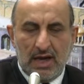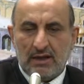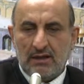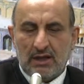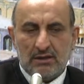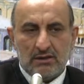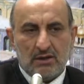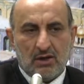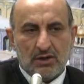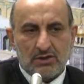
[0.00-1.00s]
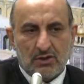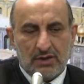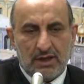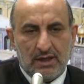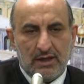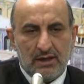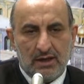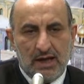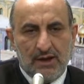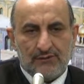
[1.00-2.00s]
And then also the
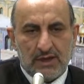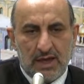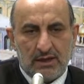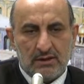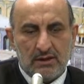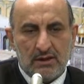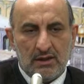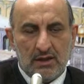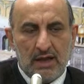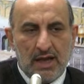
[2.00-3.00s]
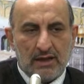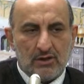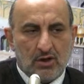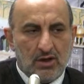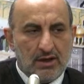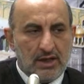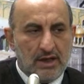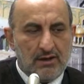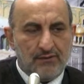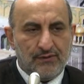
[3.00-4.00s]
left hand and all
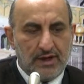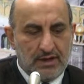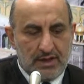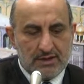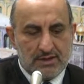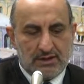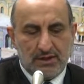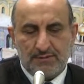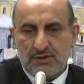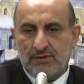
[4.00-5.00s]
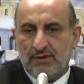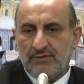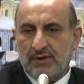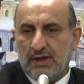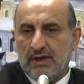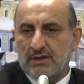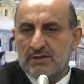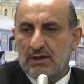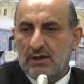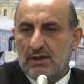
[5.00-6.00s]
the fingers, the tips of the
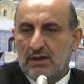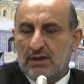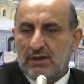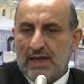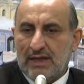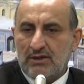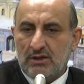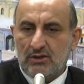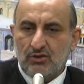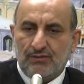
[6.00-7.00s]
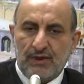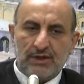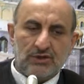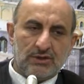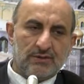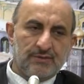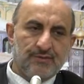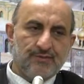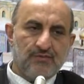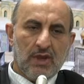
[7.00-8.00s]
fingers, that to finish it.
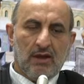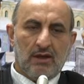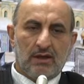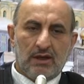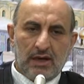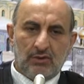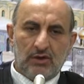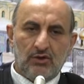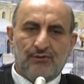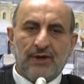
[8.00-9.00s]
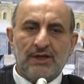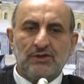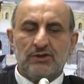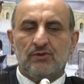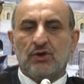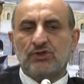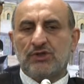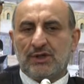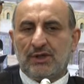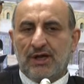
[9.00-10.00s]
Now when you finish
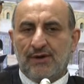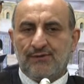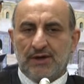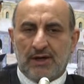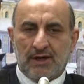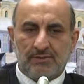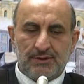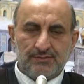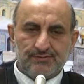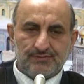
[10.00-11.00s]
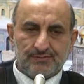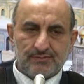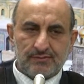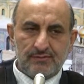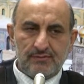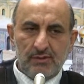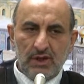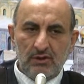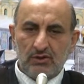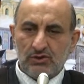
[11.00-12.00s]
washing the left arm,
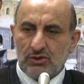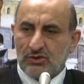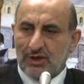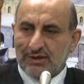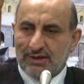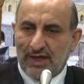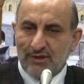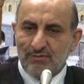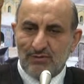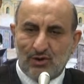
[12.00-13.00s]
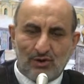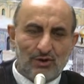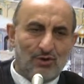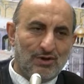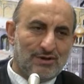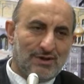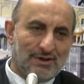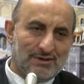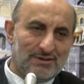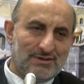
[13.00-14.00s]
you should not take more water